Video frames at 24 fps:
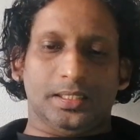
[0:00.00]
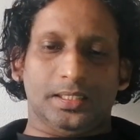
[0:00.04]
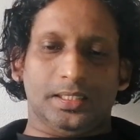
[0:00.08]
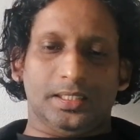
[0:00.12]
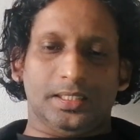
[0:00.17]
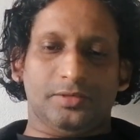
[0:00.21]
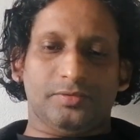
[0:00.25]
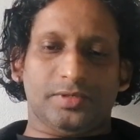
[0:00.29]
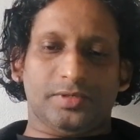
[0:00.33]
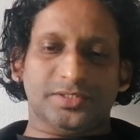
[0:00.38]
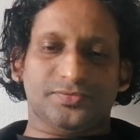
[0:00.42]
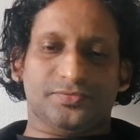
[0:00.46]

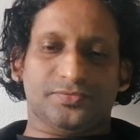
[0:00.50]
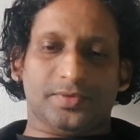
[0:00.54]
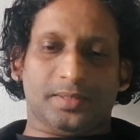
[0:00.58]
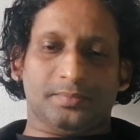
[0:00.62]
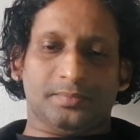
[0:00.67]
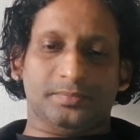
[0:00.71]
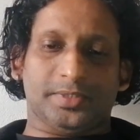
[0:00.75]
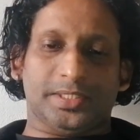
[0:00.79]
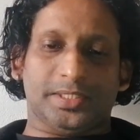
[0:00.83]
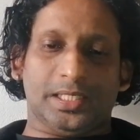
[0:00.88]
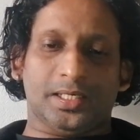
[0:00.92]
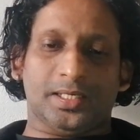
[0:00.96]
It was
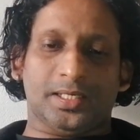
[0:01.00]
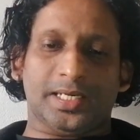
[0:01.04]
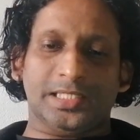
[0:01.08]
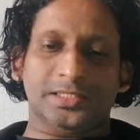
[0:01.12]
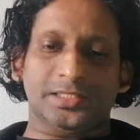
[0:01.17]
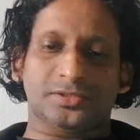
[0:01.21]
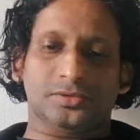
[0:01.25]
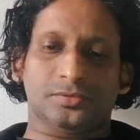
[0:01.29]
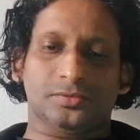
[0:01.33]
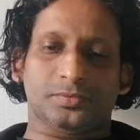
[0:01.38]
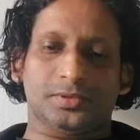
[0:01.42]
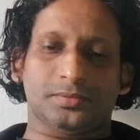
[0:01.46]
from 10
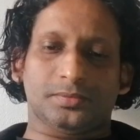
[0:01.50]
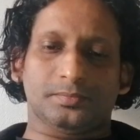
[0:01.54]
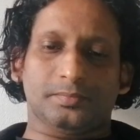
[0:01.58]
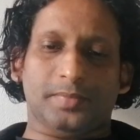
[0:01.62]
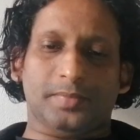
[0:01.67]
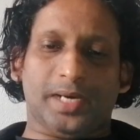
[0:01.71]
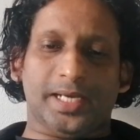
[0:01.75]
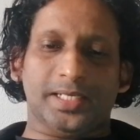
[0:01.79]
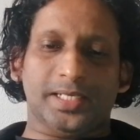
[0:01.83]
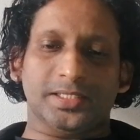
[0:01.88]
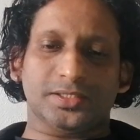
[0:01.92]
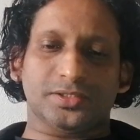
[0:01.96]
raised to
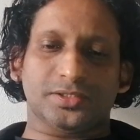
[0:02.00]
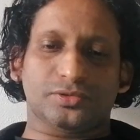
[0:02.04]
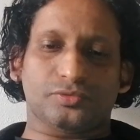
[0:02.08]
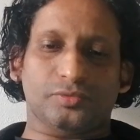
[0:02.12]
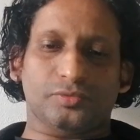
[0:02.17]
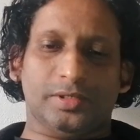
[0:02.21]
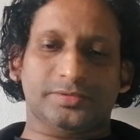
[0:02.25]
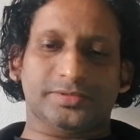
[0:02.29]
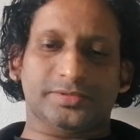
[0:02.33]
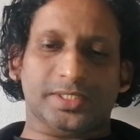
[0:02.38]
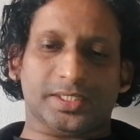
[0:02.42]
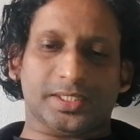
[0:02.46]
minus
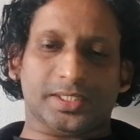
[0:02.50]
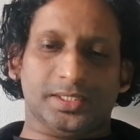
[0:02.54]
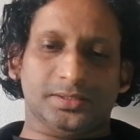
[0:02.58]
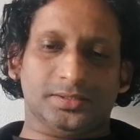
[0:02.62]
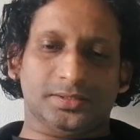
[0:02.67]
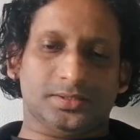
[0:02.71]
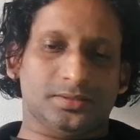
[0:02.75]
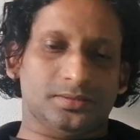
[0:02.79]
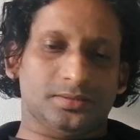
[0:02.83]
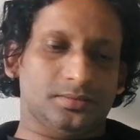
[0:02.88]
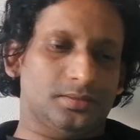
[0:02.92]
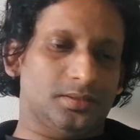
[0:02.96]
12
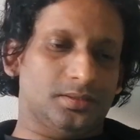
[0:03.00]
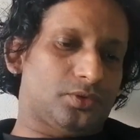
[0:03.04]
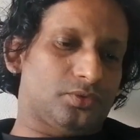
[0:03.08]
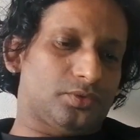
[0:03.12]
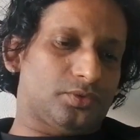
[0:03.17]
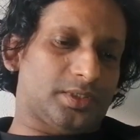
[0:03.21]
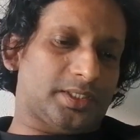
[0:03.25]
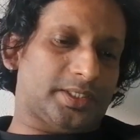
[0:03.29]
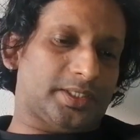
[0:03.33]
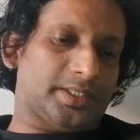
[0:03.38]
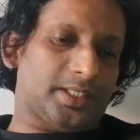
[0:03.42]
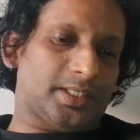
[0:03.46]
seconds to
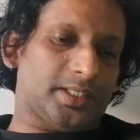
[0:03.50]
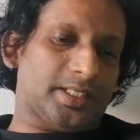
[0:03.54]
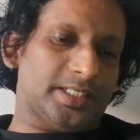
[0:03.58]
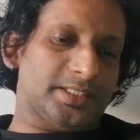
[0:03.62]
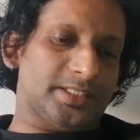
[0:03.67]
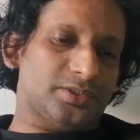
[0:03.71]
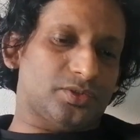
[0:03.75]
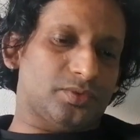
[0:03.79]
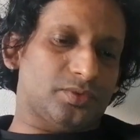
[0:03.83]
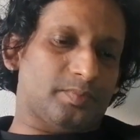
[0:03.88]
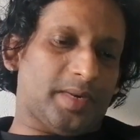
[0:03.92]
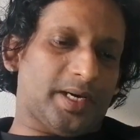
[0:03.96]
the 10
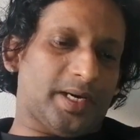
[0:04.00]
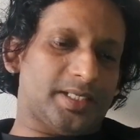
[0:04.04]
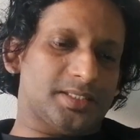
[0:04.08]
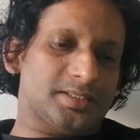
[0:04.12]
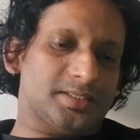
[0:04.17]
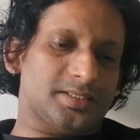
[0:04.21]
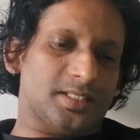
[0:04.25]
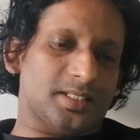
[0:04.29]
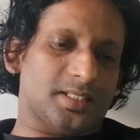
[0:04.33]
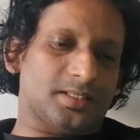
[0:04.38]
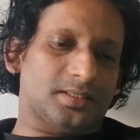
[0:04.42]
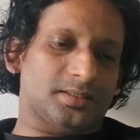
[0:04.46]
raised to
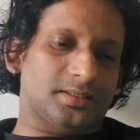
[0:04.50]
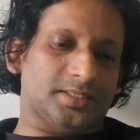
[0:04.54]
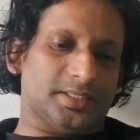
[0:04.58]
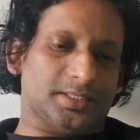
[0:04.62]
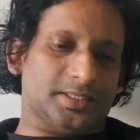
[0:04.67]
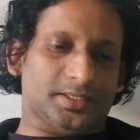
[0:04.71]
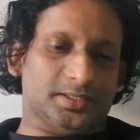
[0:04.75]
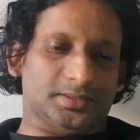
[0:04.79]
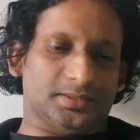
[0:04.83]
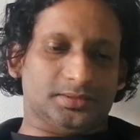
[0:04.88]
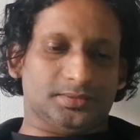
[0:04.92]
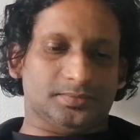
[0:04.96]
minus 6
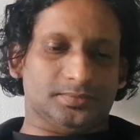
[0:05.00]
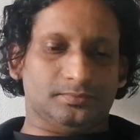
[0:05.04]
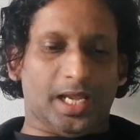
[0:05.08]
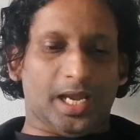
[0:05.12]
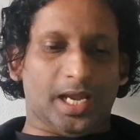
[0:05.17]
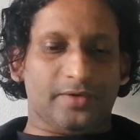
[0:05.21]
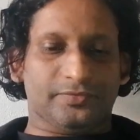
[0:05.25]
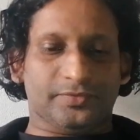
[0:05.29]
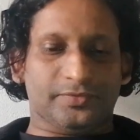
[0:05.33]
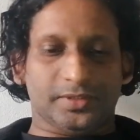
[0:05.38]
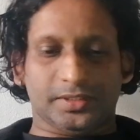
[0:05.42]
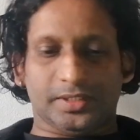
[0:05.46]
seconds
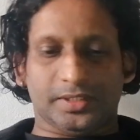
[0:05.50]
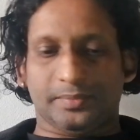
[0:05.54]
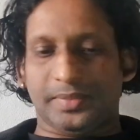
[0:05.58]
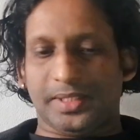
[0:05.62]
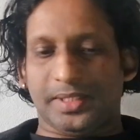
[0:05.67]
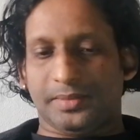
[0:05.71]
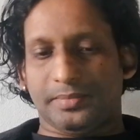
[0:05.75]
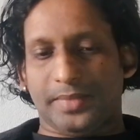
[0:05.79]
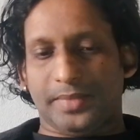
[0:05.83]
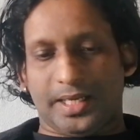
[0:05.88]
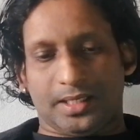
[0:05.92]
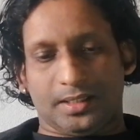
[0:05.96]
after the
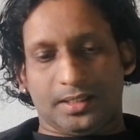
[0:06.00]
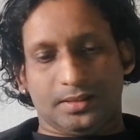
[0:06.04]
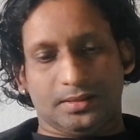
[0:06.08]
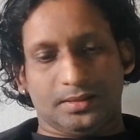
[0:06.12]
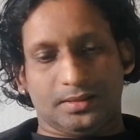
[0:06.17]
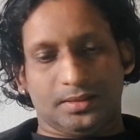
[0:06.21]
Big Bang.